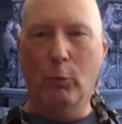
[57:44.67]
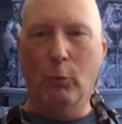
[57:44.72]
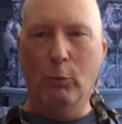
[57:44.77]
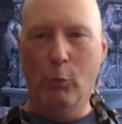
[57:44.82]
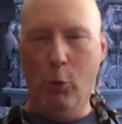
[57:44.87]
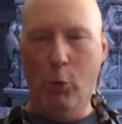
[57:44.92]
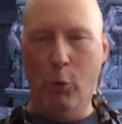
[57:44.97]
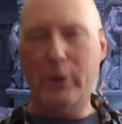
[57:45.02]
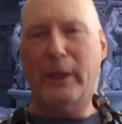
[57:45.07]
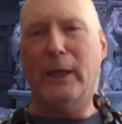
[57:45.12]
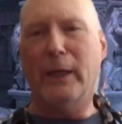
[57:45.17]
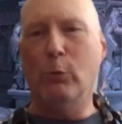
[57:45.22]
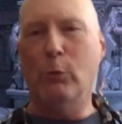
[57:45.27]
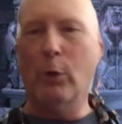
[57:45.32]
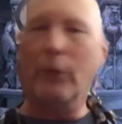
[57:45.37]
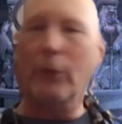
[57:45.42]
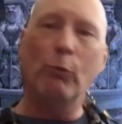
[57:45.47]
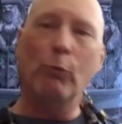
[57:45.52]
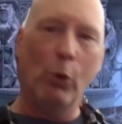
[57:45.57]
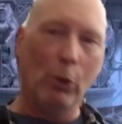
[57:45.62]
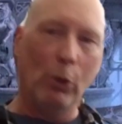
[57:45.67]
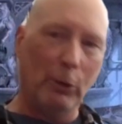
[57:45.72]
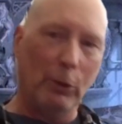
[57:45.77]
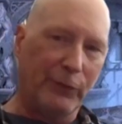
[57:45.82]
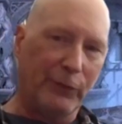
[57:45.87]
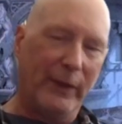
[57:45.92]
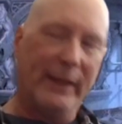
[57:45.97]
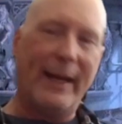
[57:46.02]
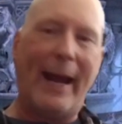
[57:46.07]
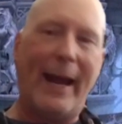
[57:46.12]
working with Wolf
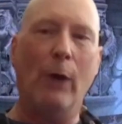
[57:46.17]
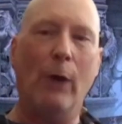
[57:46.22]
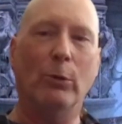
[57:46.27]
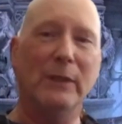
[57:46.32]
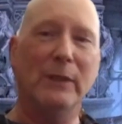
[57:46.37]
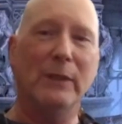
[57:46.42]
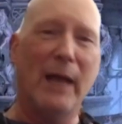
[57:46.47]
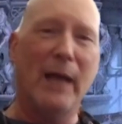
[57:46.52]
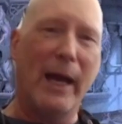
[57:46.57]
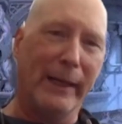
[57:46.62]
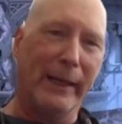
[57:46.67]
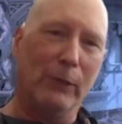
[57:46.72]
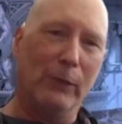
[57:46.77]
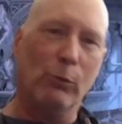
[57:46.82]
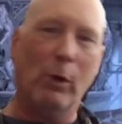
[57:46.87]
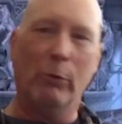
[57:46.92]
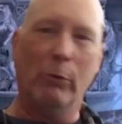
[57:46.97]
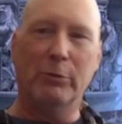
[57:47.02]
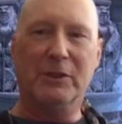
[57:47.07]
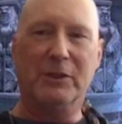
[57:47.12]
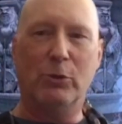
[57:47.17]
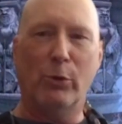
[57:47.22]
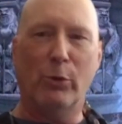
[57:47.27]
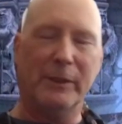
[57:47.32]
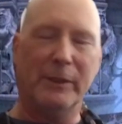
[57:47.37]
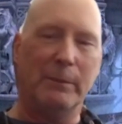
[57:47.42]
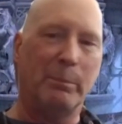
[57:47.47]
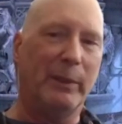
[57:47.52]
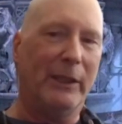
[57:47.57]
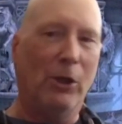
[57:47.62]
and outlining what was
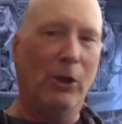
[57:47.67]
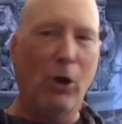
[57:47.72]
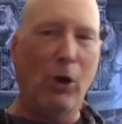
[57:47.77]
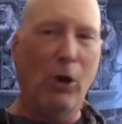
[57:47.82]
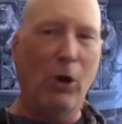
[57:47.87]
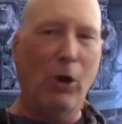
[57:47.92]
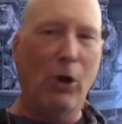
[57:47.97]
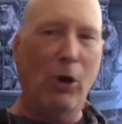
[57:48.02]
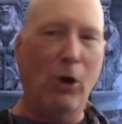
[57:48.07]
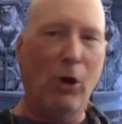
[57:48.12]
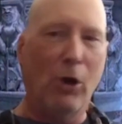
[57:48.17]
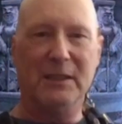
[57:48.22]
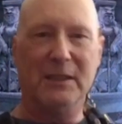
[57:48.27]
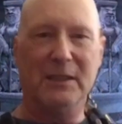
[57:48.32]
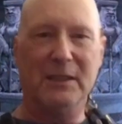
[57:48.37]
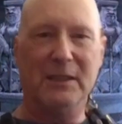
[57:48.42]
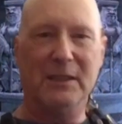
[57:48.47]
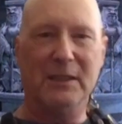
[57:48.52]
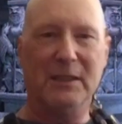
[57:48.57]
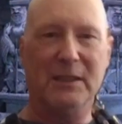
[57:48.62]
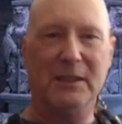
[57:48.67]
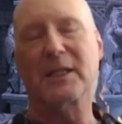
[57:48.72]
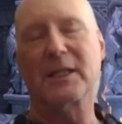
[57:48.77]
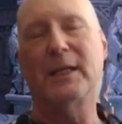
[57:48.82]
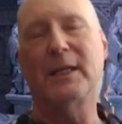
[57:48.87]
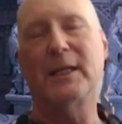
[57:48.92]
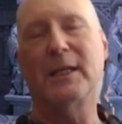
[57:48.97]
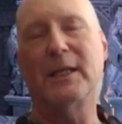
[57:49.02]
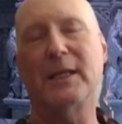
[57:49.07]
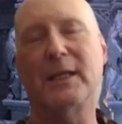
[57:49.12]
going to be on these levels.
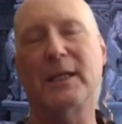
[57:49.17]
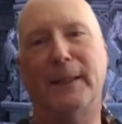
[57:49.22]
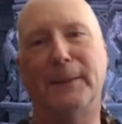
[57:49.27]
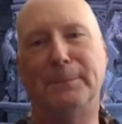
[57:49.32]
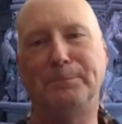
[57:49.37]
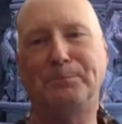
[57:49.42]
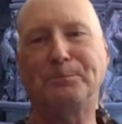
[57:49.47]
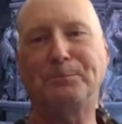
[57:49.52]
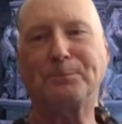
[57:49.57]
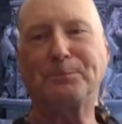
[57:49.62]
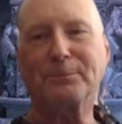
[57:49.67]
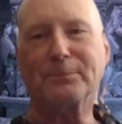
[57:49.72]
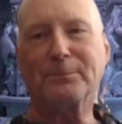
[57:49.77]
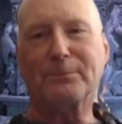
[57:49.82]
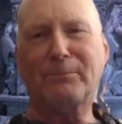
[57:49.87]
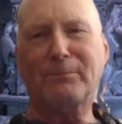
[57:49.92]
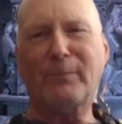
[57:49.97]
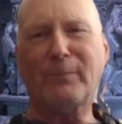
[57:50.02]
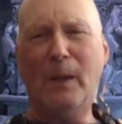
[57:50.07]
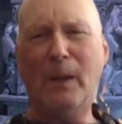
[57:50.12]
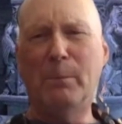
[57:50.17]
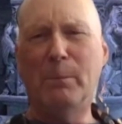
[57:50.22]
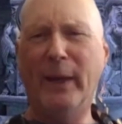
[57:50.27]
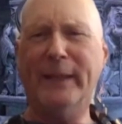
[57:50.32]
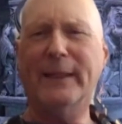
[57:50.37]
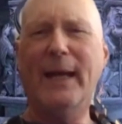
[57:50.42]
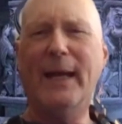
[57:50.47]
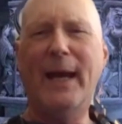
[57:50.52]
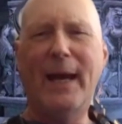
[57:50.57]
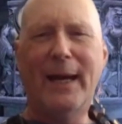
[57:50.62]
Yeah. Um,
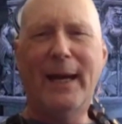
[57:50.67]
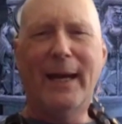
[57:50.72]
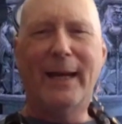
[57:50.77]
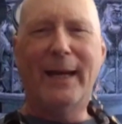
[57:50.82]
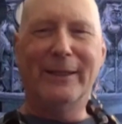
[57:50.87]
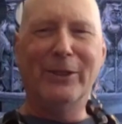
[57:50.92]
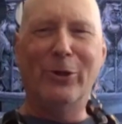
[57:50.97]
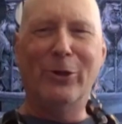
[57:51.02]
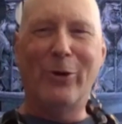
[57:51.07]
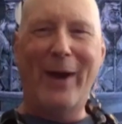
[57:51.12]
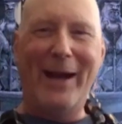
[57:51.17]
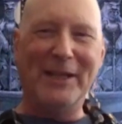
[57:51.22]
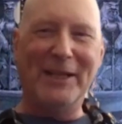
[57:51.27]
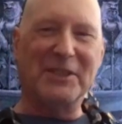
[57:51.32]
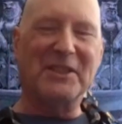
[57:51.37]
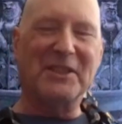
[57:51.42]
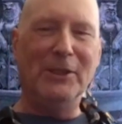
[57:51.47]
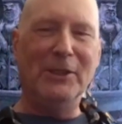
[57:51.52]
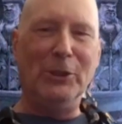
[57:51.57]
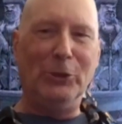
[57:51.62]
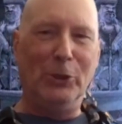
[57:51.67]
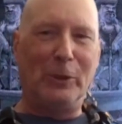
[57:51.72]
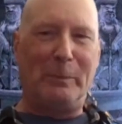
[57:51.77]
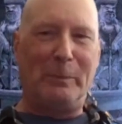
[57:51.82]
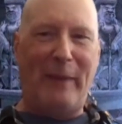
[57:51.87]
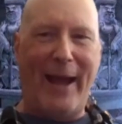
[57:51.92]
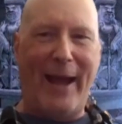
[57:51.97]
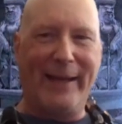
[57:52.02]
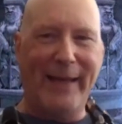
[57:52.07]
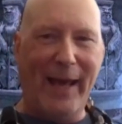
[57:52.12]
but uh, you know, I still look
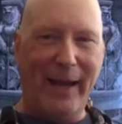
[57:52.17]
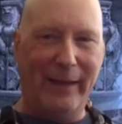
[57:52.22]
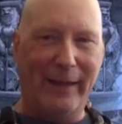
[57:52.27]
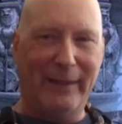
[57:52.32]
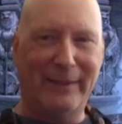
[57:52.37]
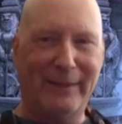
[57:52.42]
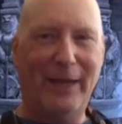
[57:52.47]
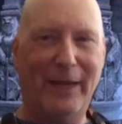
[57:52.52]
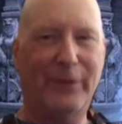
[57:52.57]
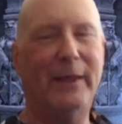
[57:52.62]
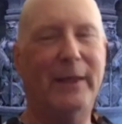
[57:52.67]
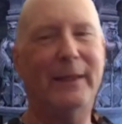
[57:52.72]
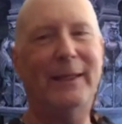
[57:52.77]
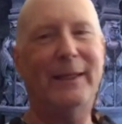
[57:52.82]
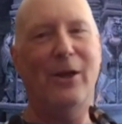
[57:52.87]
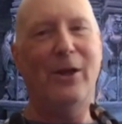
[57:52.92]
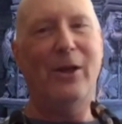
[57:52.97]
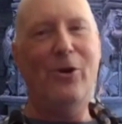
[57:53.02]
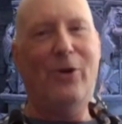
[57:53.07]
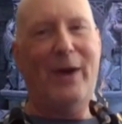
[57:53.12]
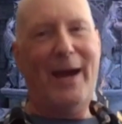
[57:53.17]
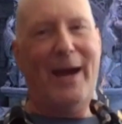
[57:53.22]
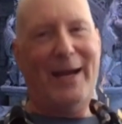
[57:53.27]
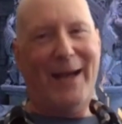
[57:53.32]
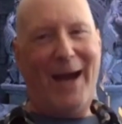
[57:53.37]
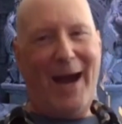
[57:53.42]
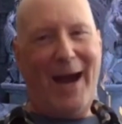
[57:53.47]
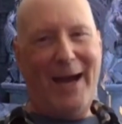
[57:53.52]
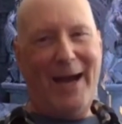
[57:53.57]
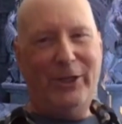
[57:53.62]
back at it and I think, you know, I,
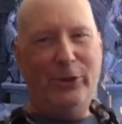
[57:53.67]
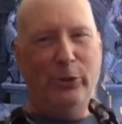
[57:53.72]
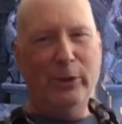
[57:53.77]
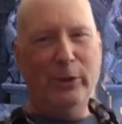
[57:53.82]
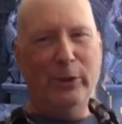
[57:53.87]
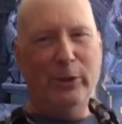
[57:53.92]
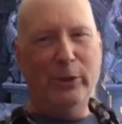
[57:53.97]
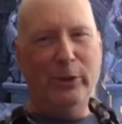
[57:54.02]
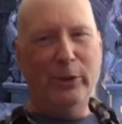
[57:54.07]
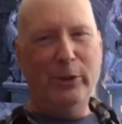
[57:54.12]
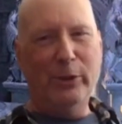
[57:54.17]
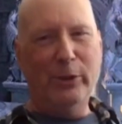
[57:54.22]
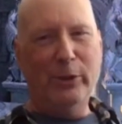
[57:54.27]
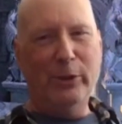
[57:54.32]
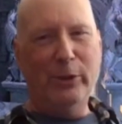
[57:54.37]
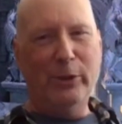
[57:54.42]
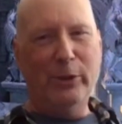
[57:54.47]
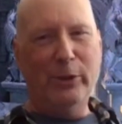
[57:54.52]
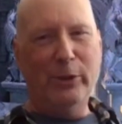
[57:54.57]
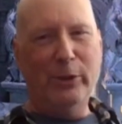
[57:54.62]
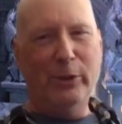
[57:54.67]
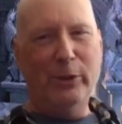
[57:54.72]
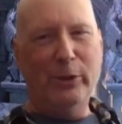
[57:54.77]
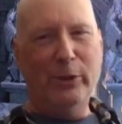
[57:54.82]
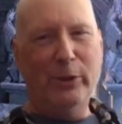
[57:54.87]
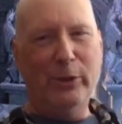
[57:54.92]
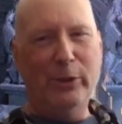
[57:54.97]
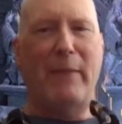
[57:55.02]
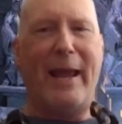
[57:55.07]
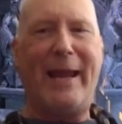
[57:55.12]
I could have given the
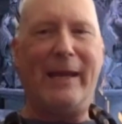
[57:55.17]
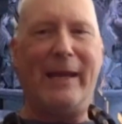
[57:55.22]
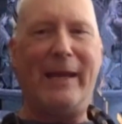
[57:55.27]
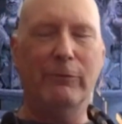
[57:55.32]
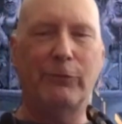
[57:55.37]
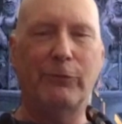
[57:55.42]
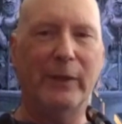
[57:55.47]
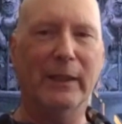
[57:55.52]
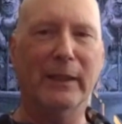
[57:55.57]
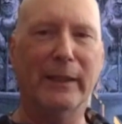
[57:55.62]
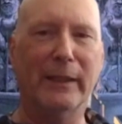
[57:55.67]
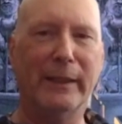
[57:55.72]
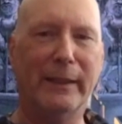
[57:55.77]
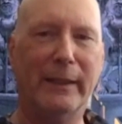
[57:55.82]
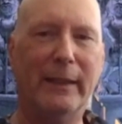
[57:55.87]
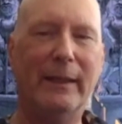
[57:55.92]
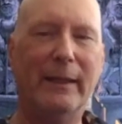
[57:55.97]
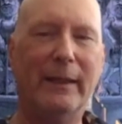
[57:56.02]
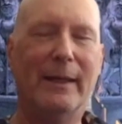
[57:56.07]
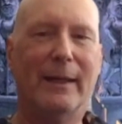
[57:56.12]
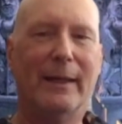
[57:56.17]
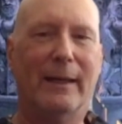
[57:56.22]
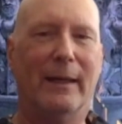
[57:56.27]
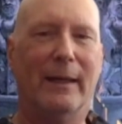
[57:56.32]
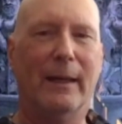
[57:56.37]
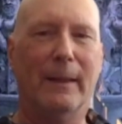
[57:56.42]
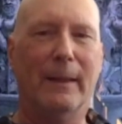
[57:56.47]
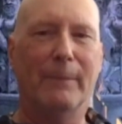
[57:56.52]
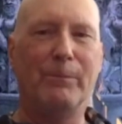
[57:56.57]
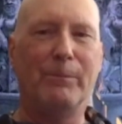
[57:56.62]
main villain
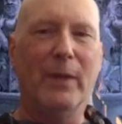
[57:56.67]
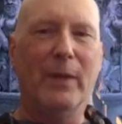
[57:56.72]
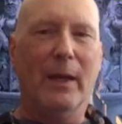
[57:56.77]
um,